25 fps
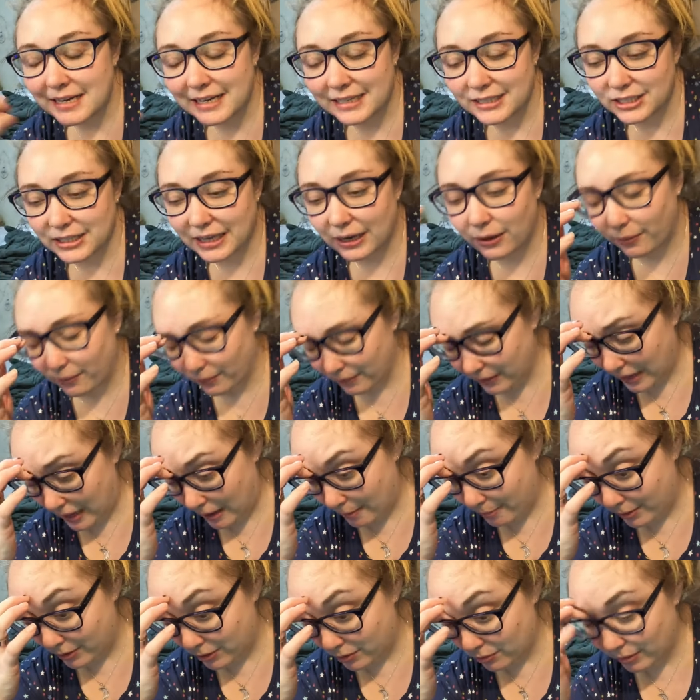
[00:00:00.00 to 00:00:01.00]
so only
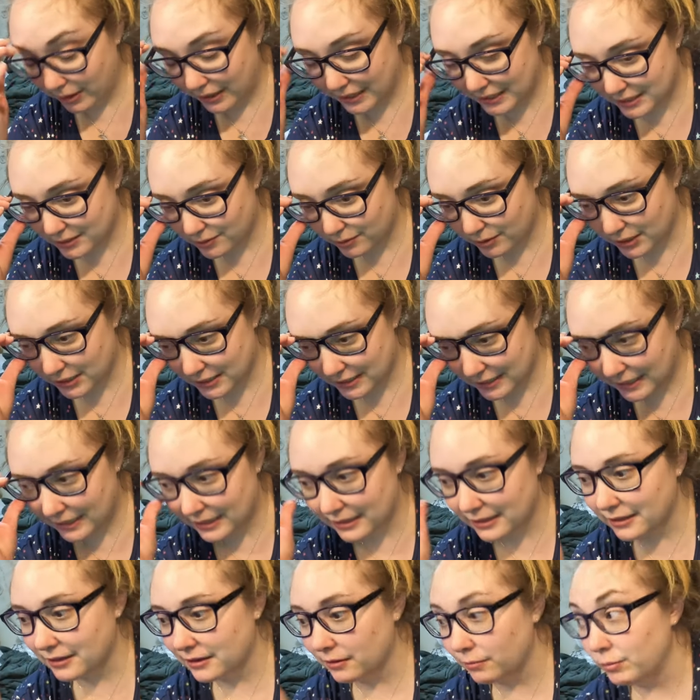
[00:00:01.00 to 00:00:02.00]
happened twice where it's
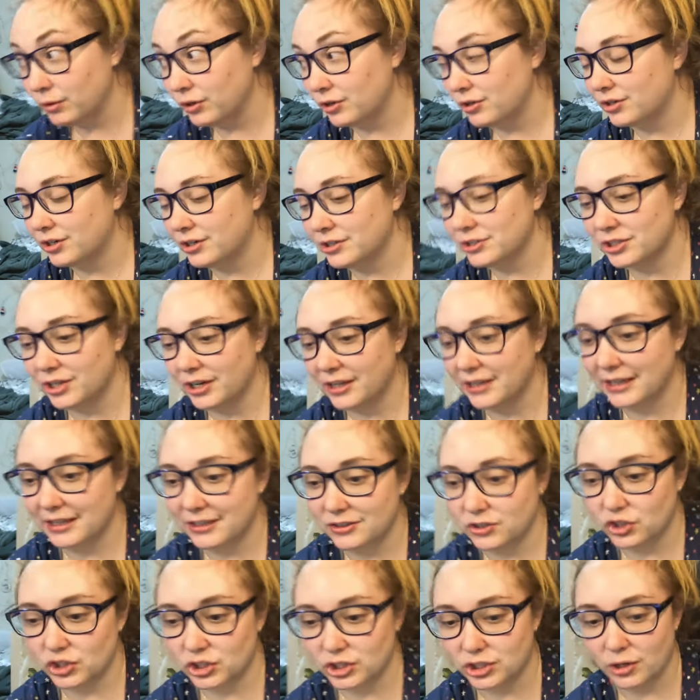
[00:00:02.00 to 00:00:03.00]
like the computer turns on and
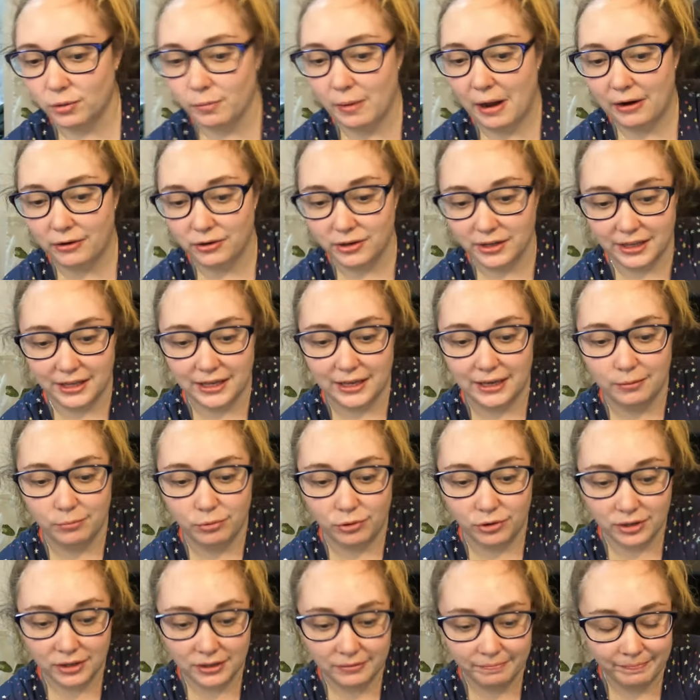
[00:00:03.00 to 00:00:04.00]
there's just no power to the
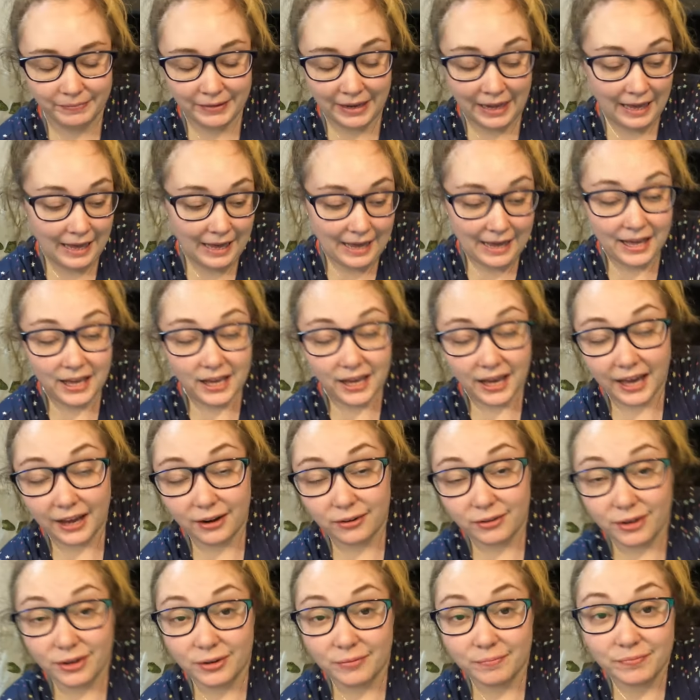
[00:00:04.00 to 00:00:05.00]
keyboard. I
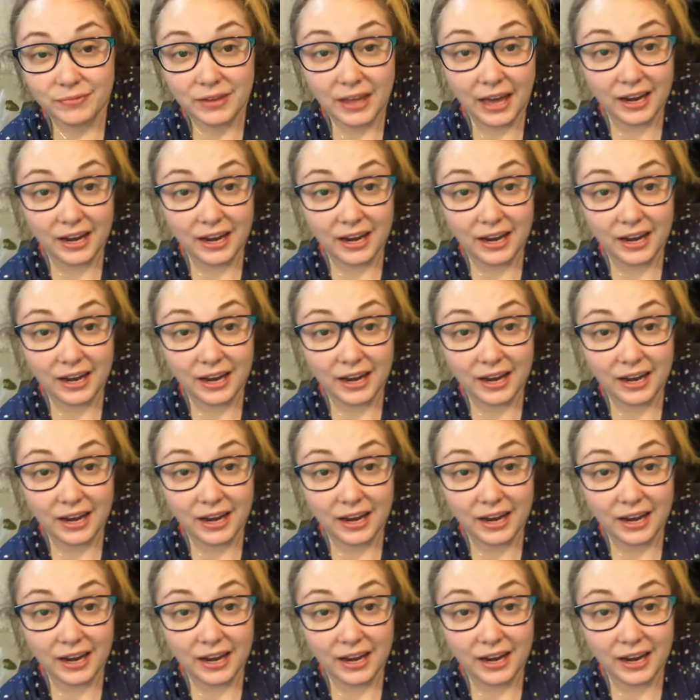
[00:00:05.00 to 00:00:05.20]
don't know.